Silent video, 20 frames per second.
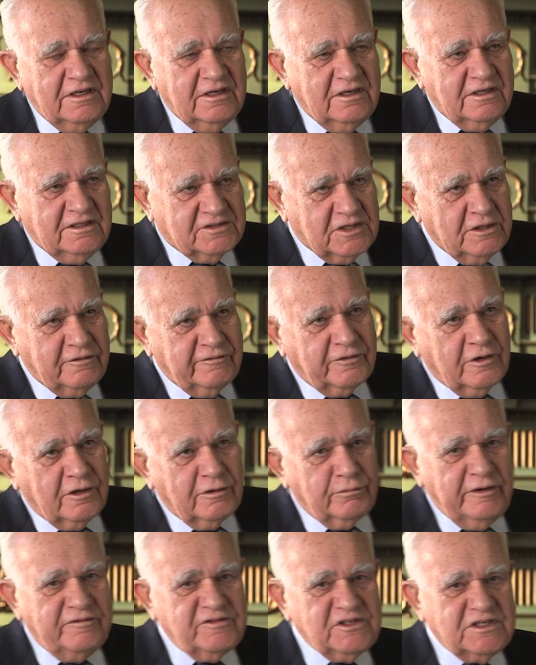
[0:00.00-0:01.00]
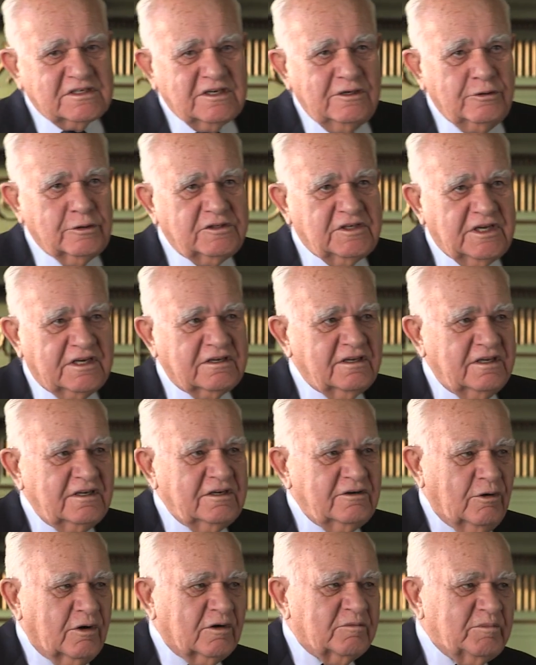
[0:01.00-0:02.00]
So far we've just looked at
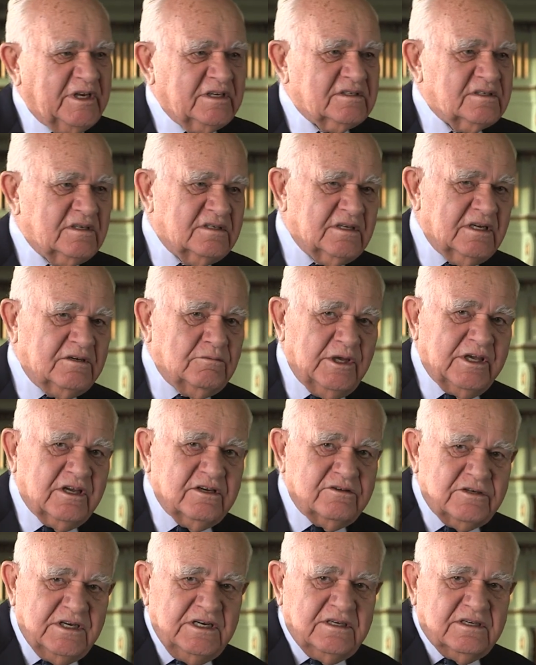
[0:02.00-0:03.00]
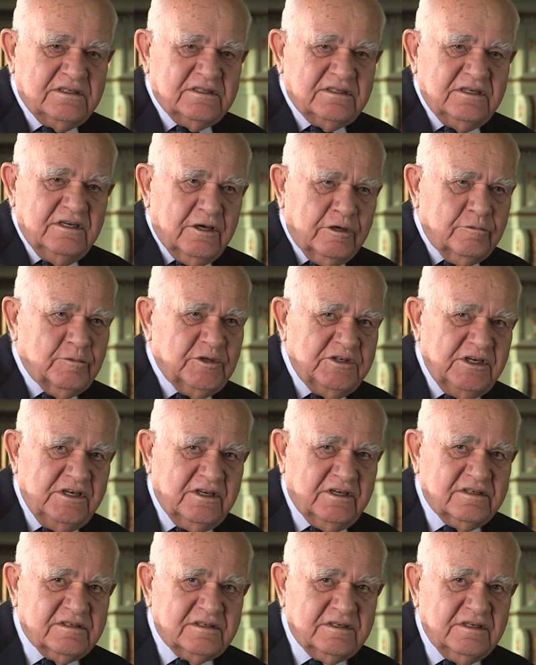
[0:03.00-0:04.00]
rock masses that we can treat as
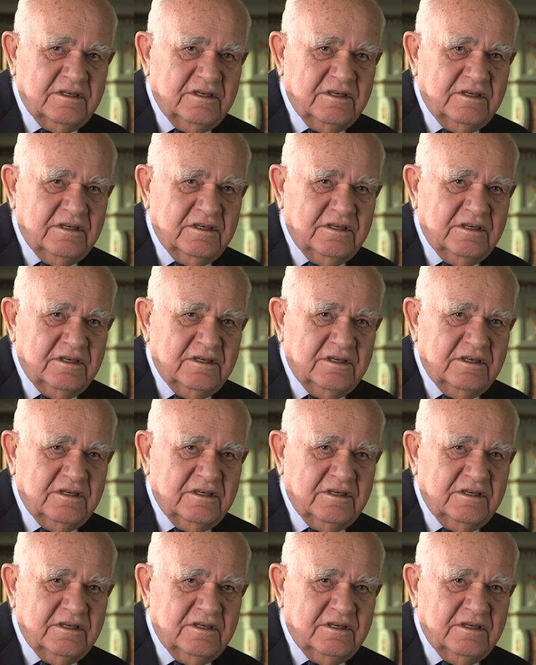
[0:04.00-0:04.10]
homogeneous.